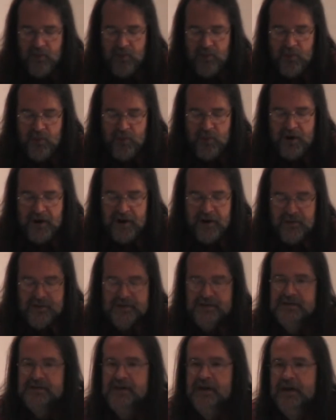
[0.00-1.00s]
When I
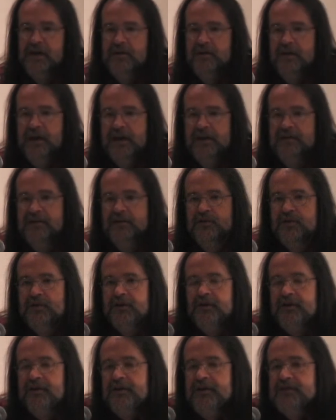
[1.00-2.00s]
was at the North
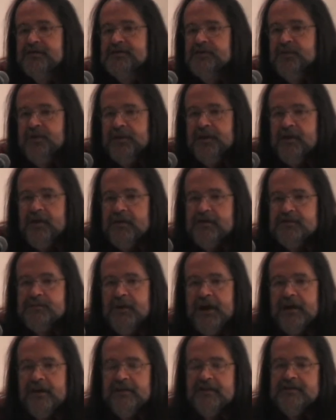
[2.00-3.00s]
Carolina School of the Arts
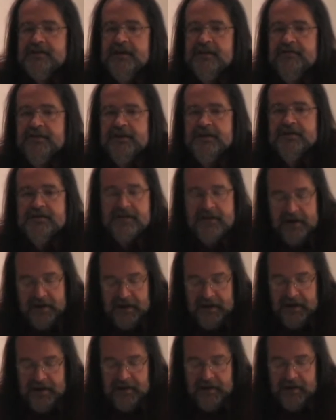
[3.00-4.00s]
back in the 70s,
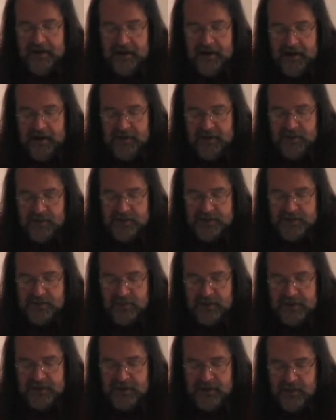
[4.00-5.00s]
there was a
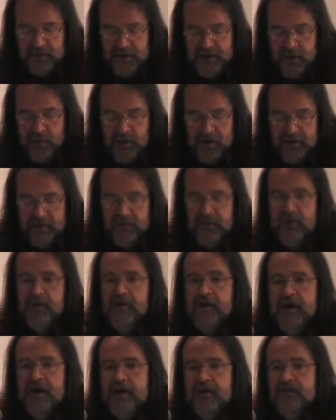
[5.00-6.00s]
really, really wonderful
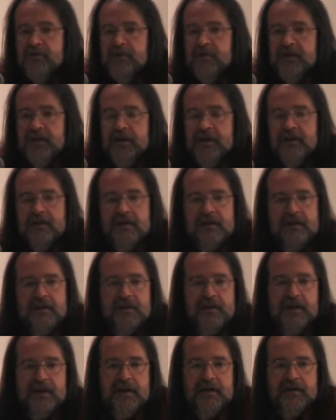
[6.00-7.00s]
choreographer
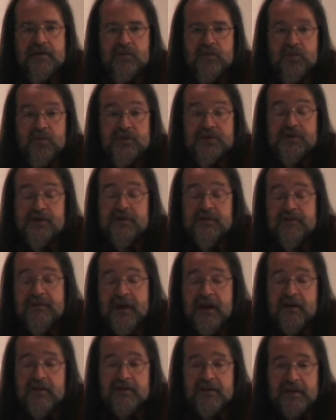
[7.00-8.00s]
that was on the
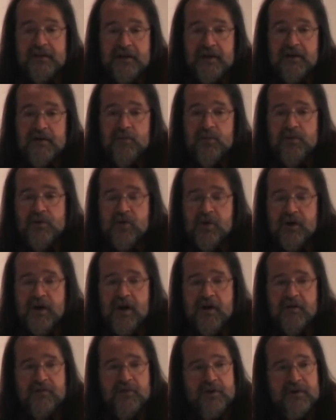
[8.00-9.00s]
faculty there,
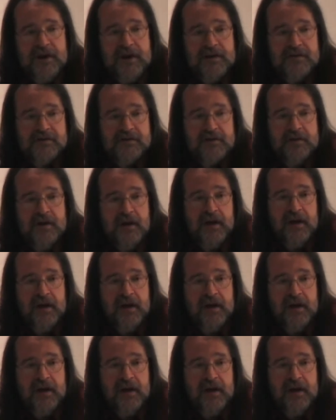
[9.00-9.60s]
choreographer and dancer,